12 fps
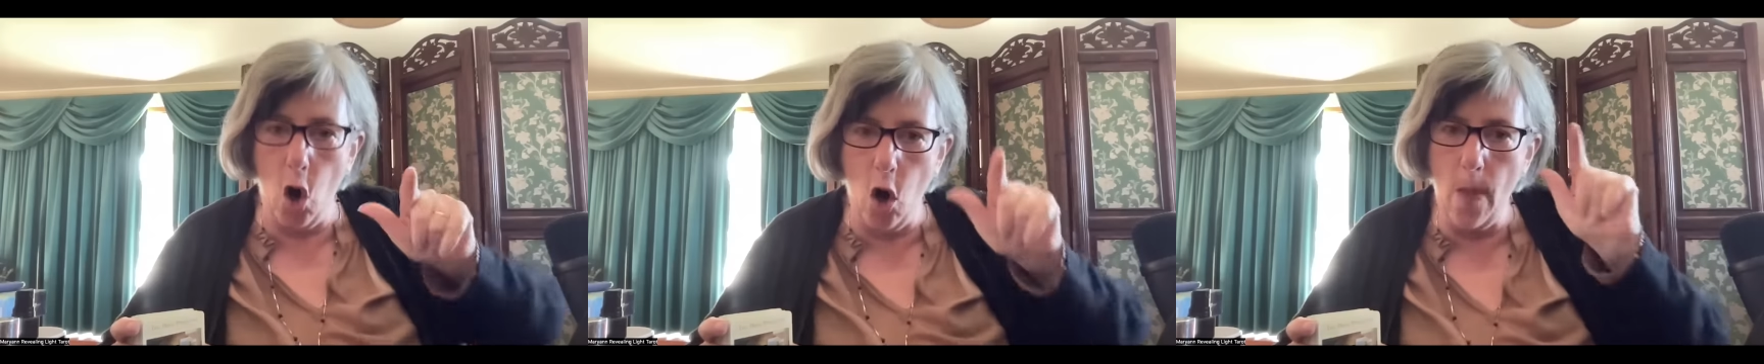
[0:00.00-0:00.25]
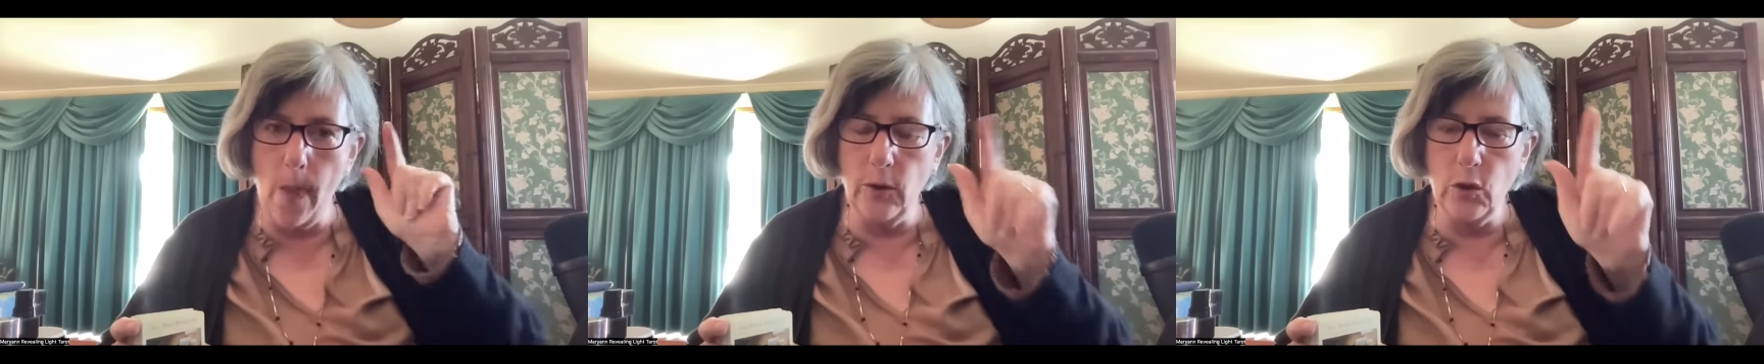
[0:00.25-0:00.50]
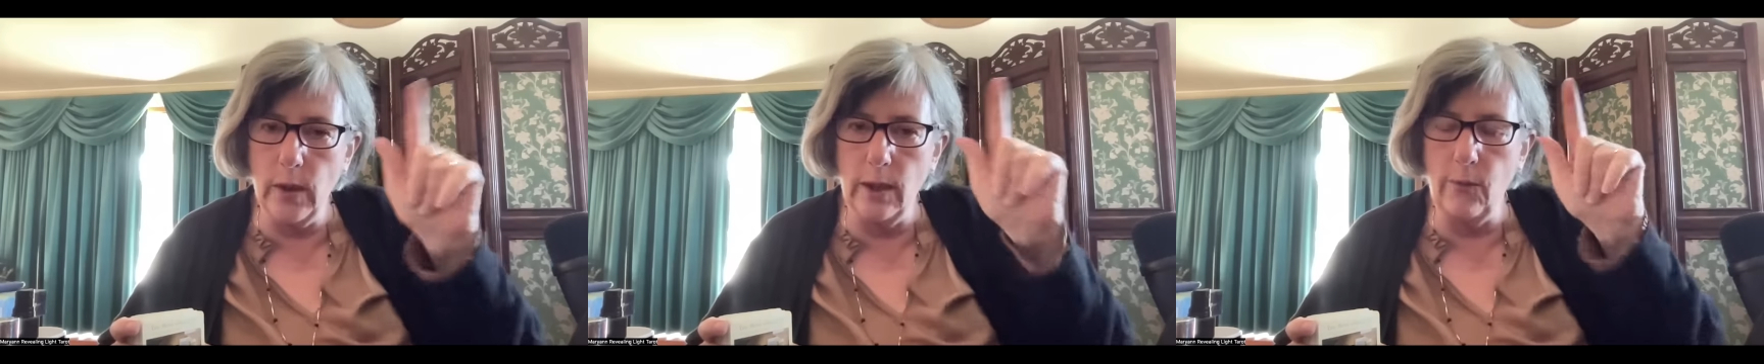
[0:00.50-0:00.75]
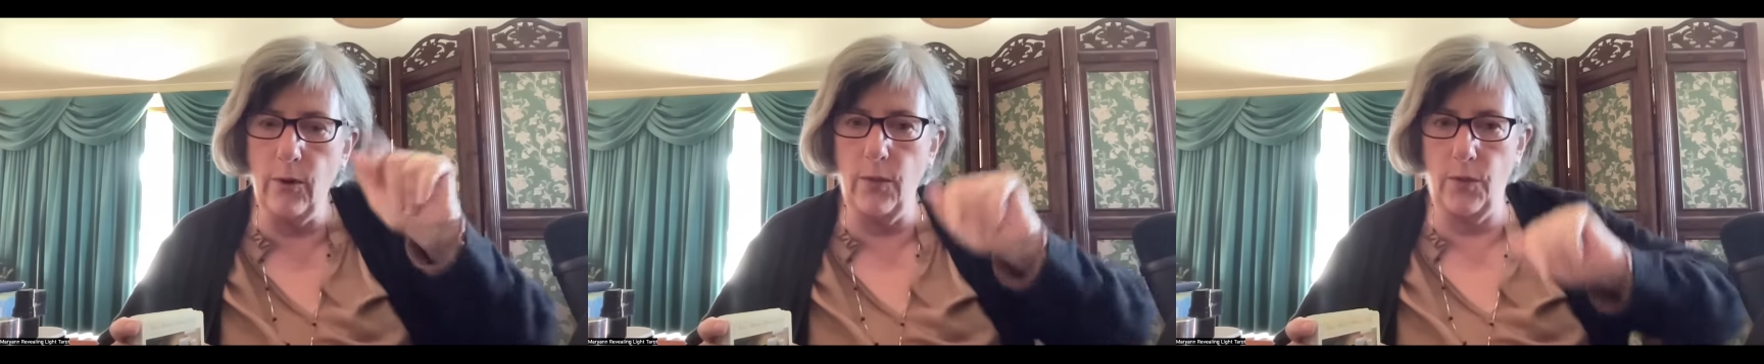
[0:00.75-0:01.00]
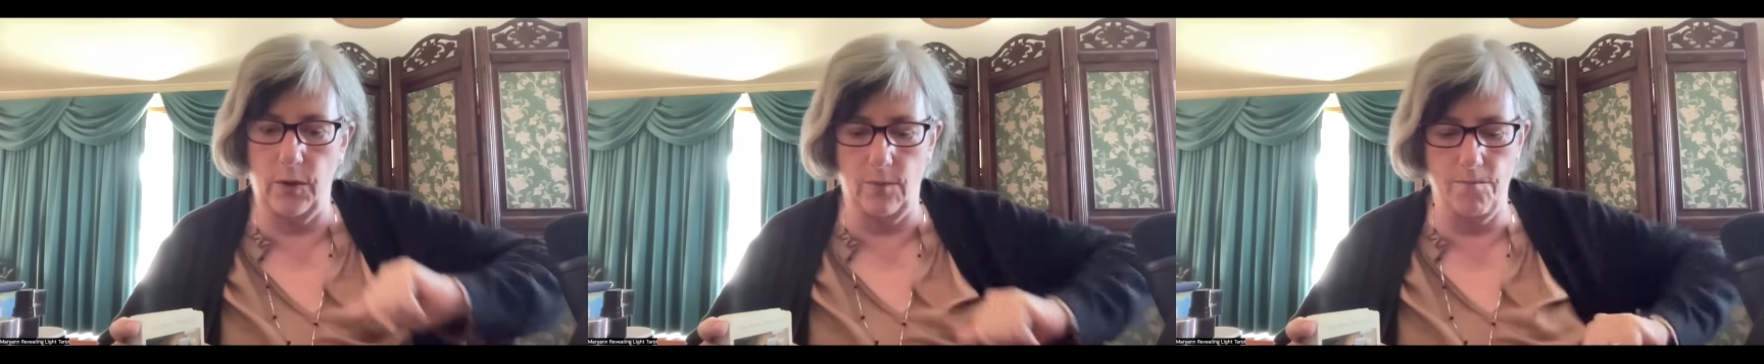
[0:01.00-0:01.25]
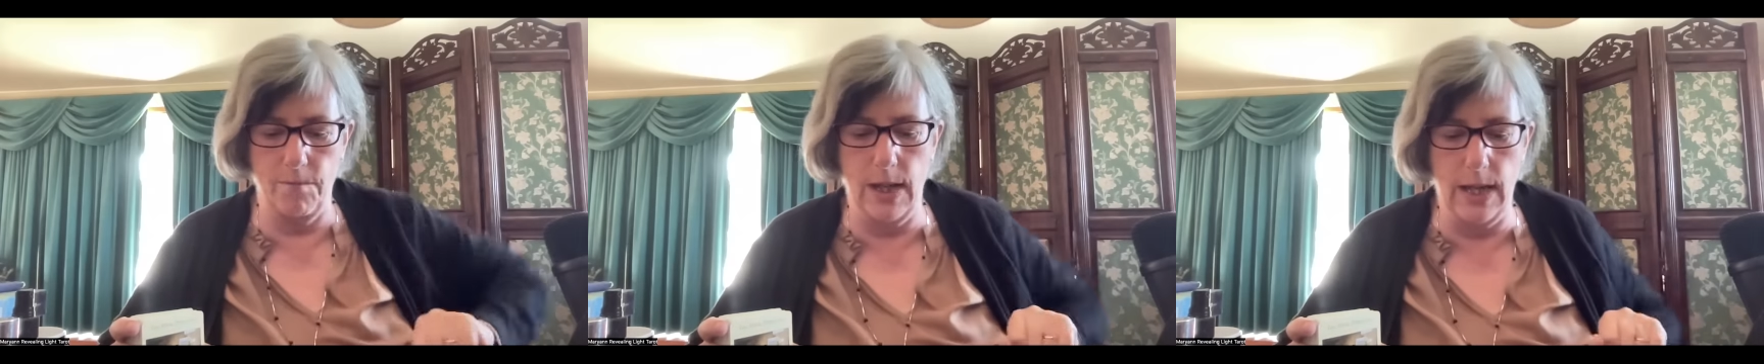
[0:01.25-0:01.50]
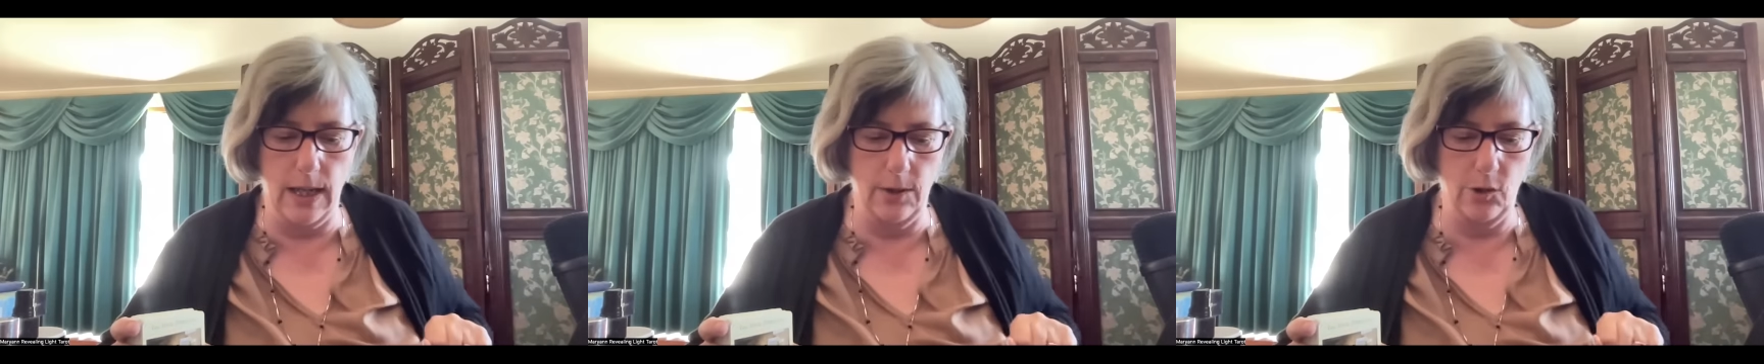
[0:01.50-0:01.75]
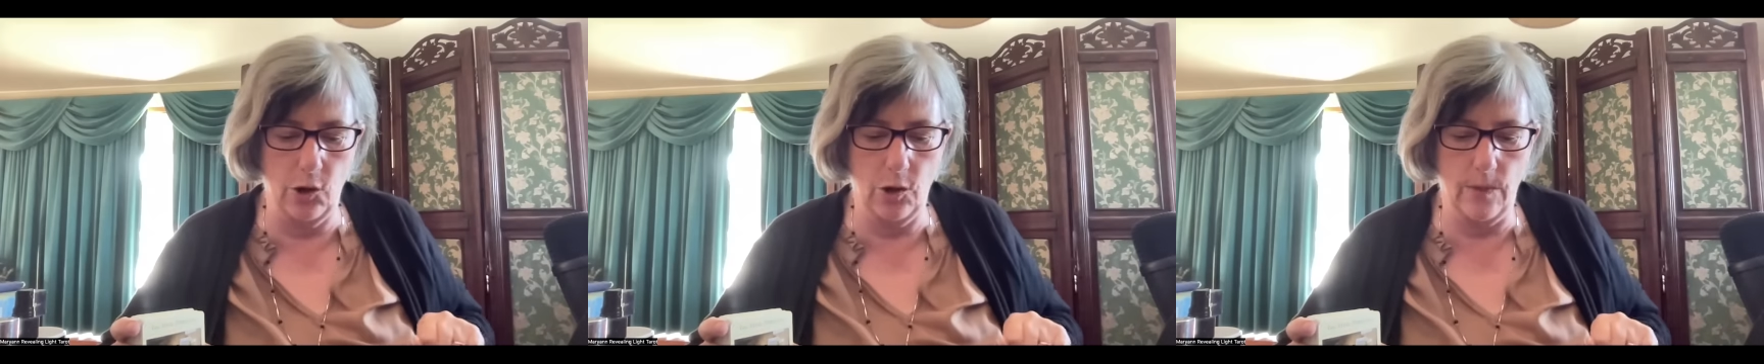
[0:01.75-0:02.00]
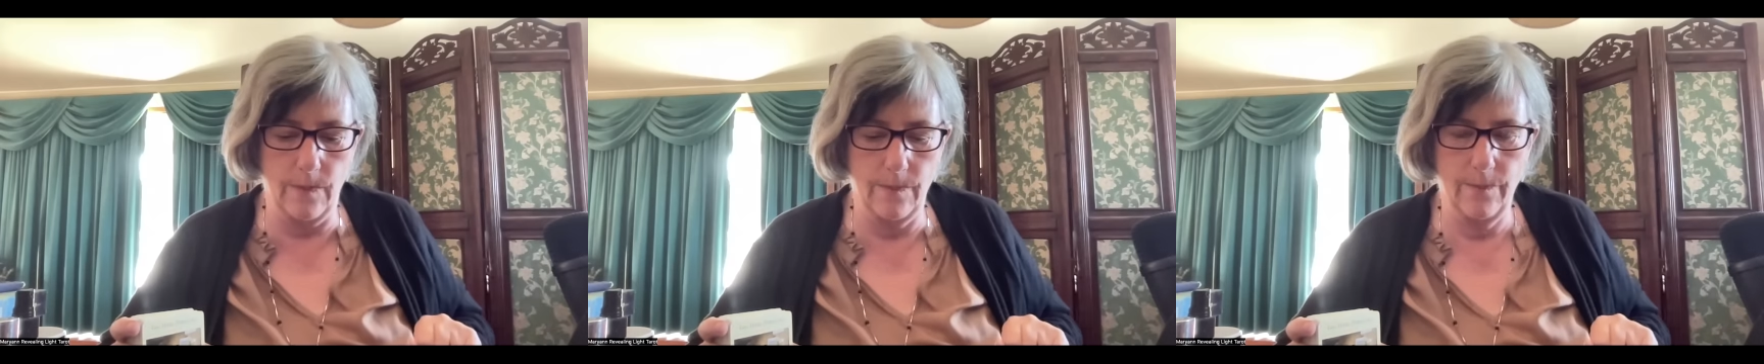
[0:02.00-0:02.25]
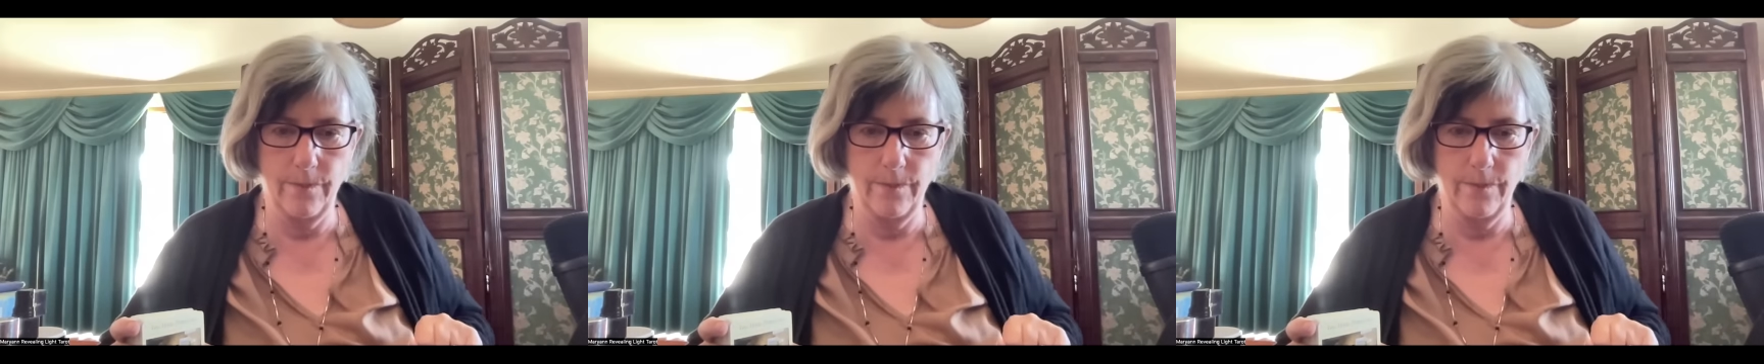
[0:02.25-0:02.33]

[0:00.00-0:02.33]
on the 25th of March.